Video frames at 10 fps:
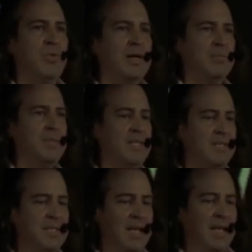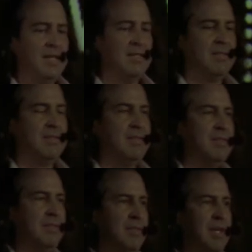around because,
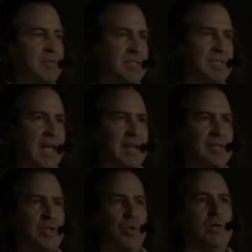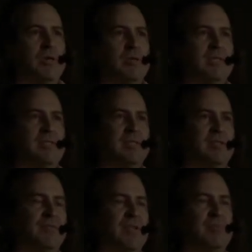yeah, the status quo is the
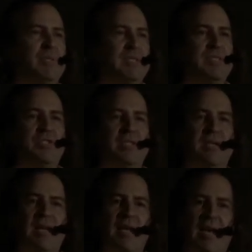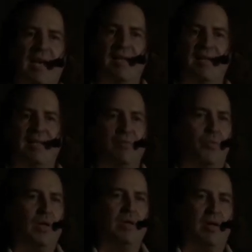default position. And
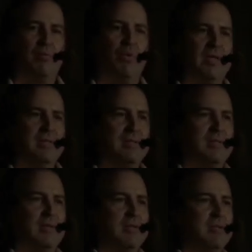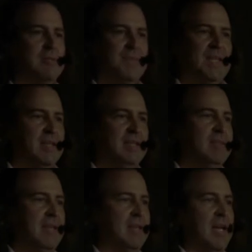when our brains are
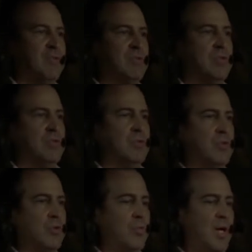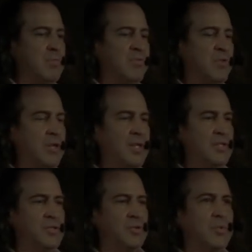in that afternoon or right before
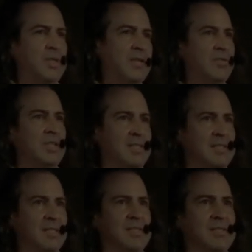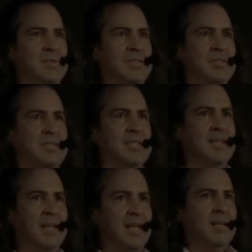lunch or whatever it is that this research
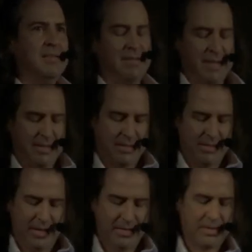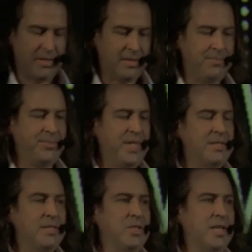did, that that's, that's, uh,
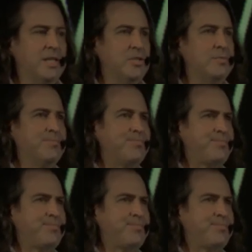that's the change.